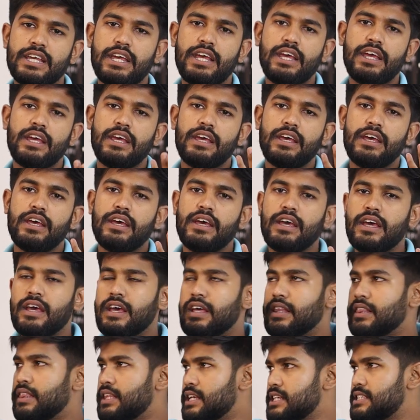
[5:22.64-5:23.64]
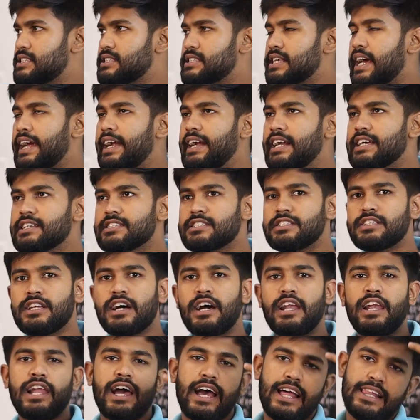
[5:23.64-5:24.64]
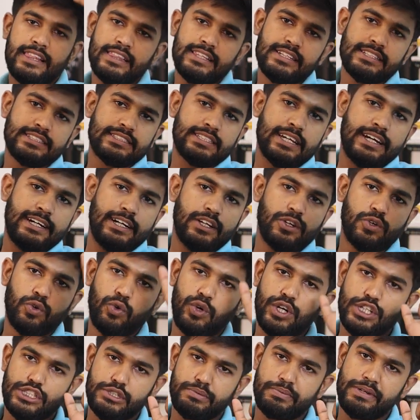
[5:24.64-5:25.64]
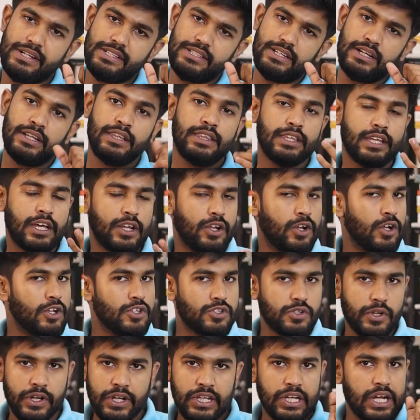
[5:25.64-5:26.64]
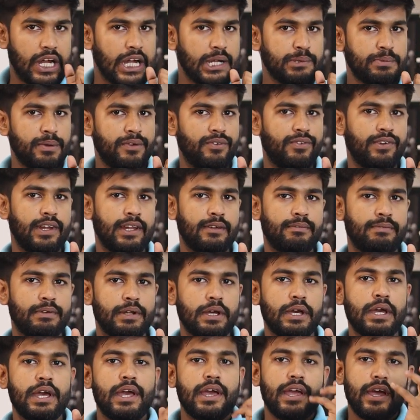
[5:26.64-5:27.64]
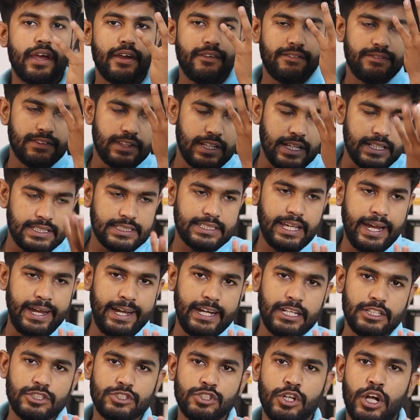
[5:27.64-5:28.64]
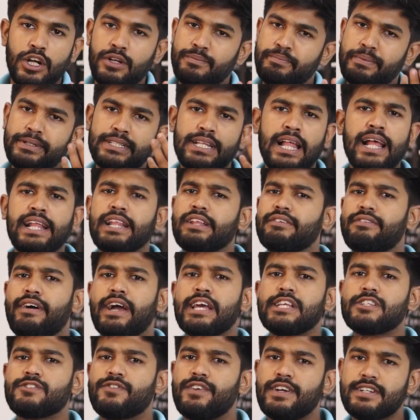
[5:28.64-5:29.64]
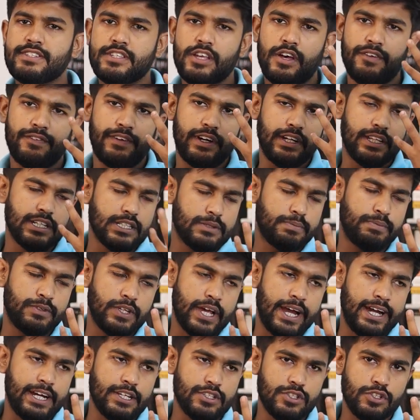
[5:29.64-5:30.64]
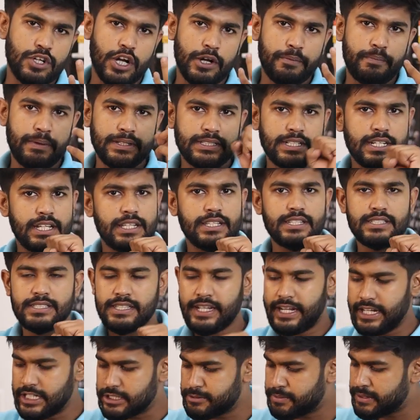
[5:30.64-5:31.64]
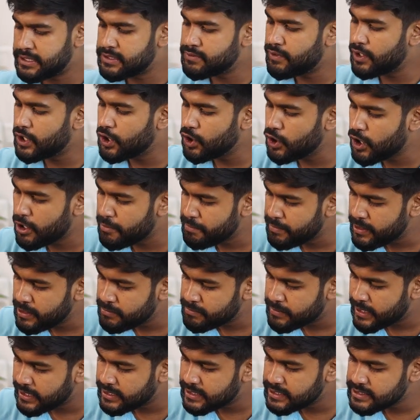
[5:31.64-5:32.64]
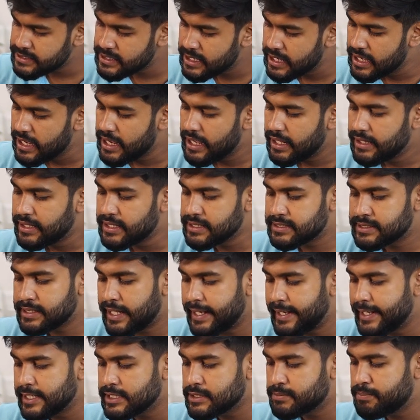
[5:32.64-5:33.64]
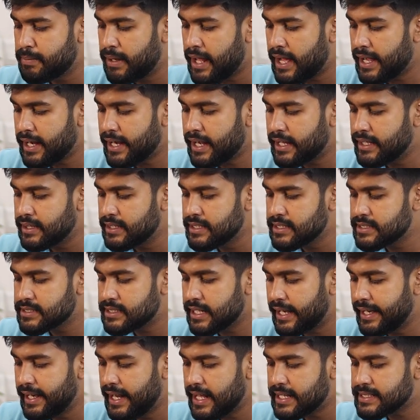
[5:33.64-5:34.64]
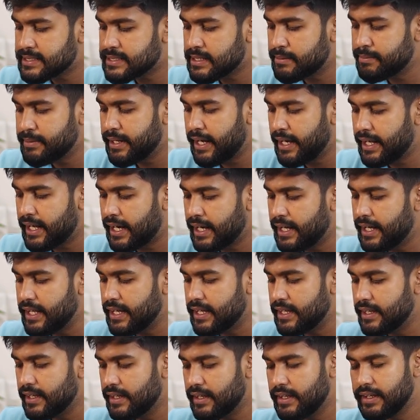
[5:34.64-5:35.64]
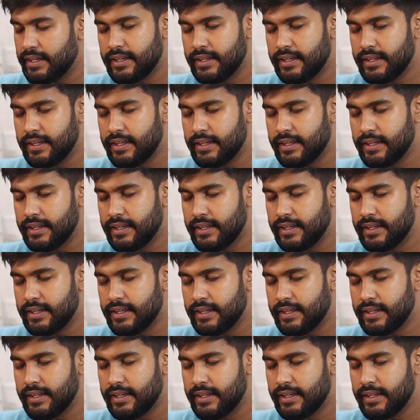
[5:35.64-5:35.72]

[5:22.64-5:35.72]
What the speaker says: say, this side is null and this side a root is present, then also it can't be flipped. If this side is not present, like the vice versa of it, this side is not present and this side is present. What do you mean by this? This side is blank and this side has some data D.